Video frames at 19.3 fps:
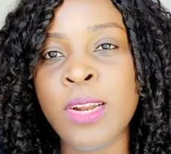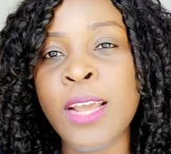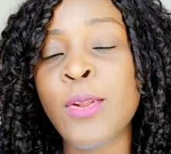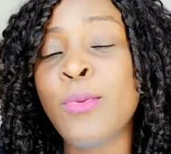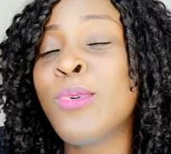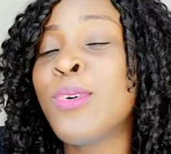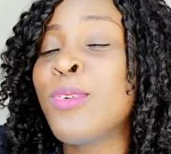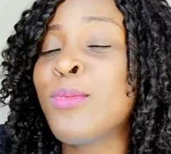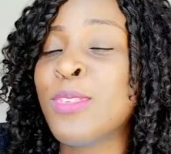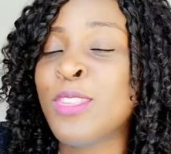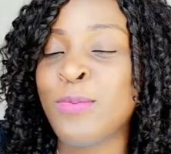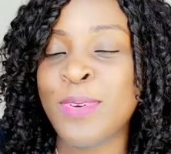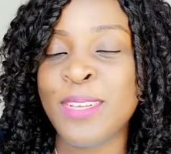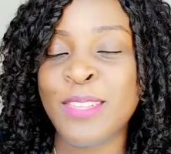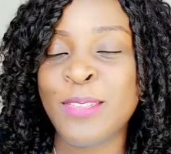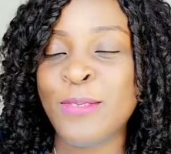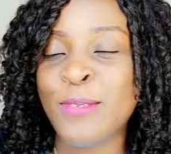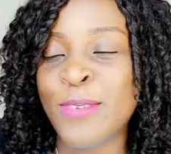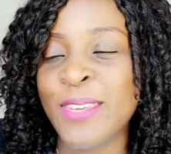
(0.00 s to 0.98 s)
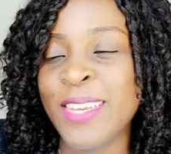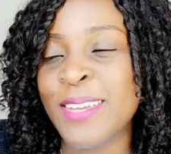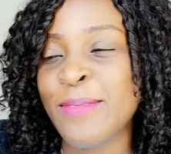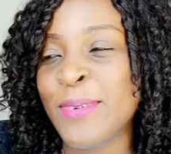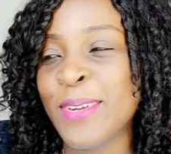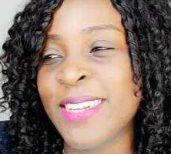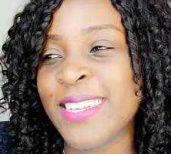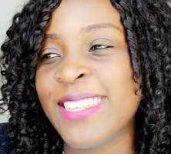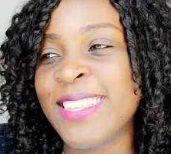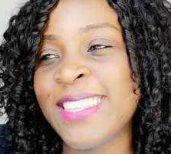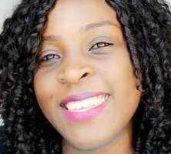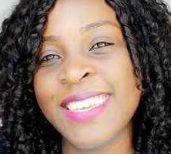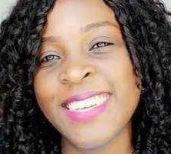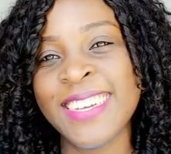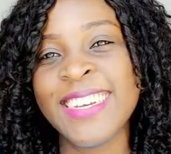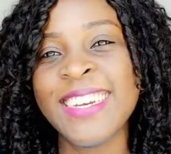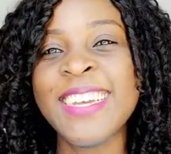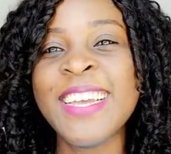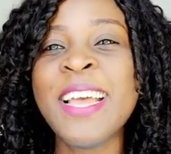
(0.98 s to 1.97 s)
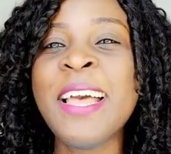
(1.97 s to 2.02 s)
I don't want to be specific because
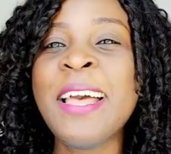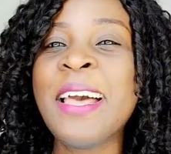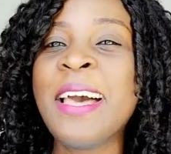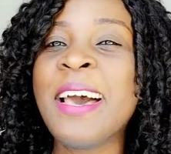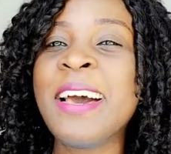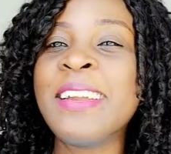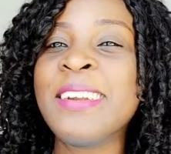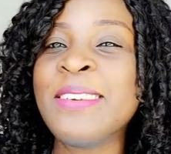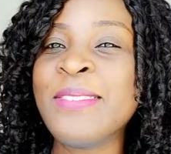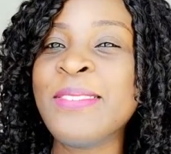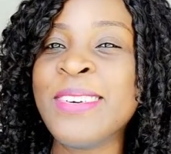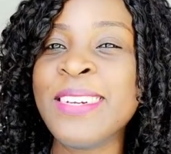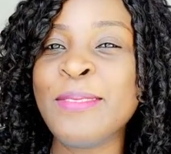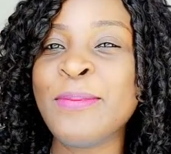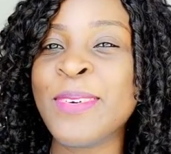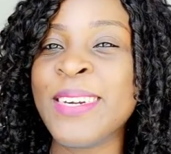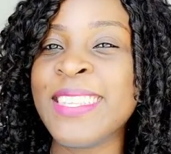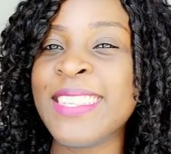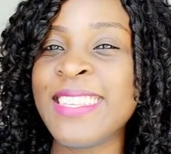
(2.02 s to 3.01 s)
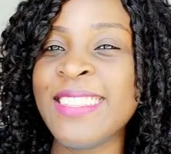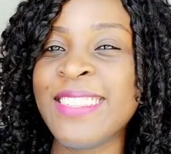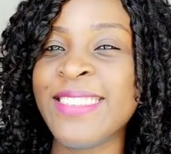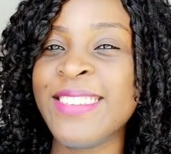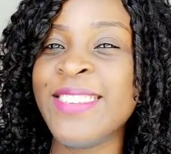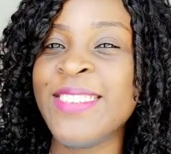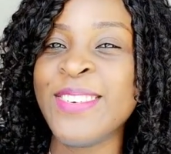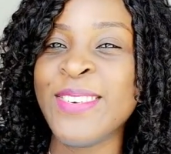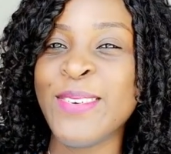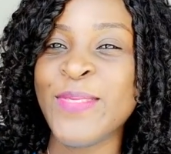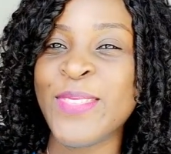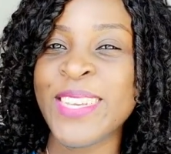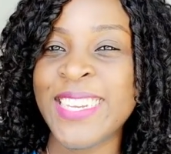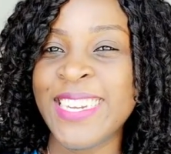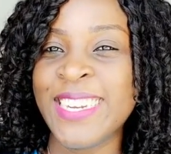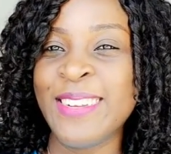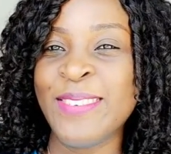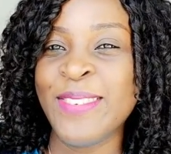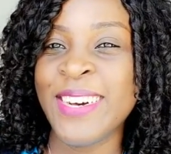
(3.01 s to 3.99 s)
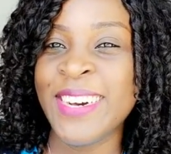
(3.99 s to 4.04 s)
I don't want the person to know I'm
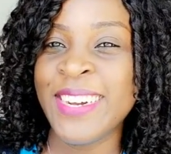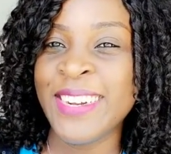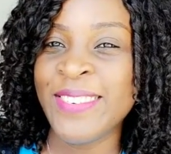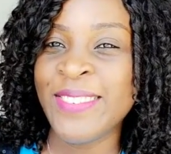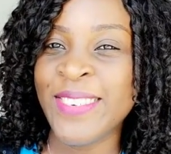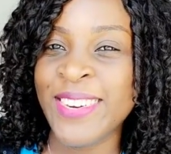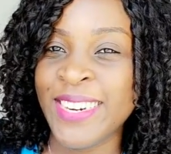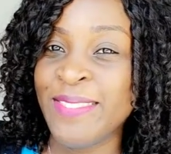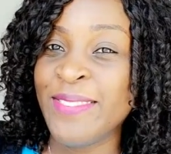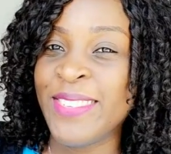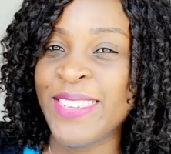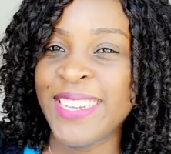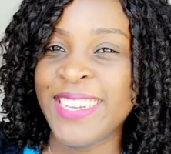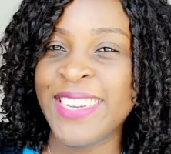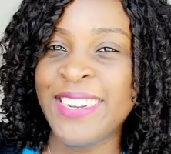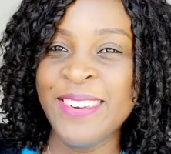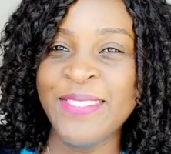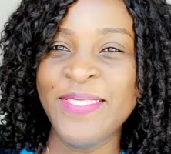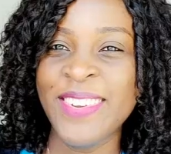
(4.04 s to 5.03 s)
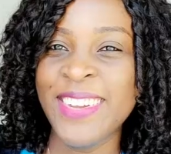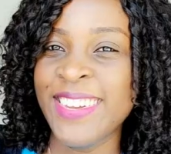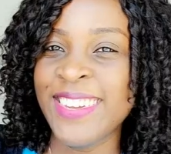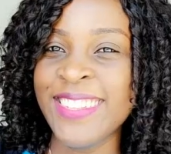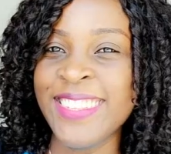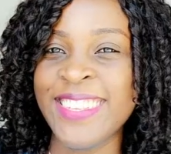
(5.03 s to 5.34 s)
talking about what I'm talking about.